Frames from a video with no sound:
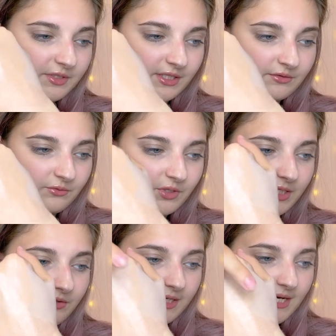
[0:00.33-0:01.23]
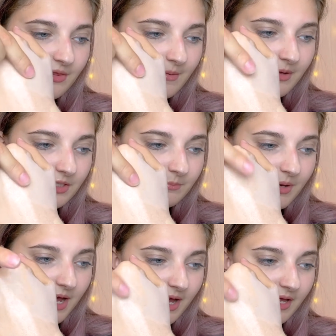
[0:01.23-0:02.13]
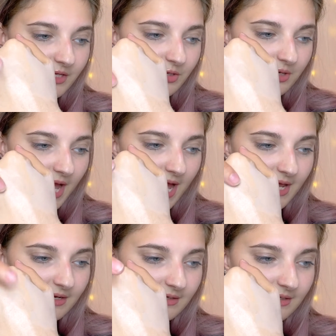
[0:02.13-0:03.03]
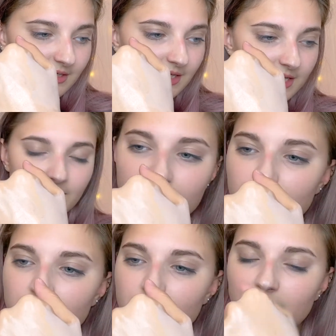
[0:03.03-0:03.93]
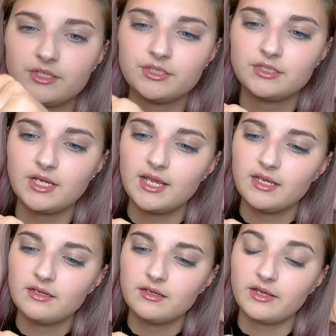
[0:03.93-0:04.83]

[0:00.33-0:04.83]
doesn't really dry down that much, but you can touch it.